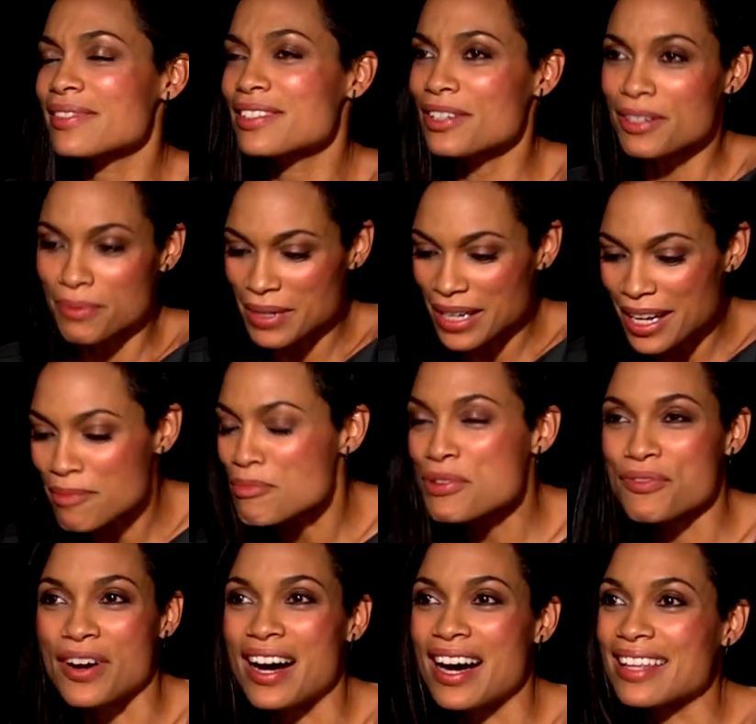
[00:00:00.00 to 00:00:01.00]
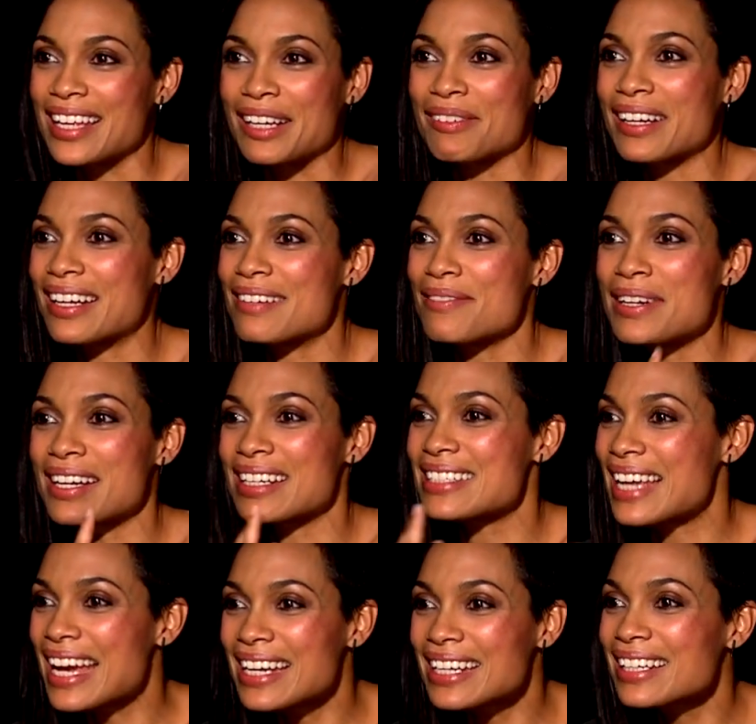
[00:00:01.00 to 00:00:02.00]
dude, we gotta move on. Like we got we got a
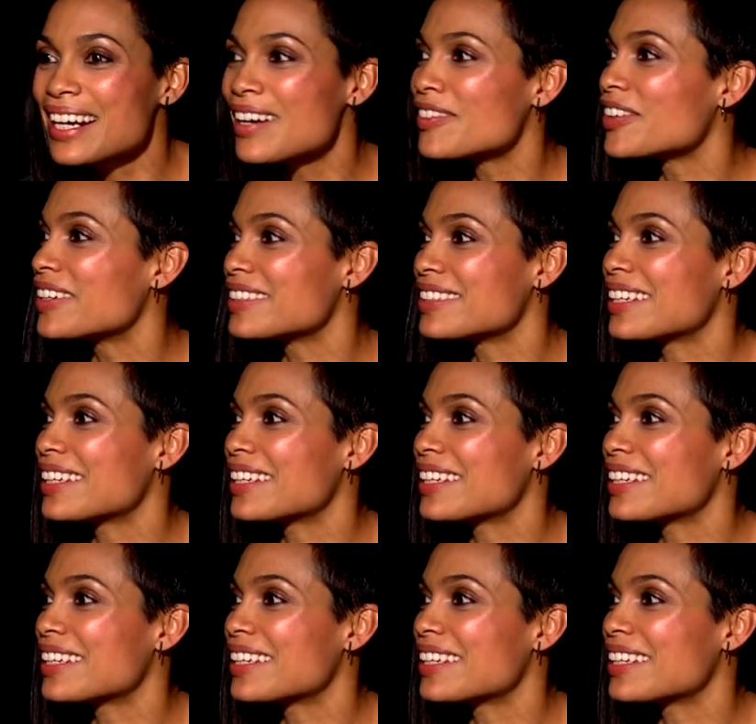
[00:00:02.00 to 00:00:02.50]
day to cover.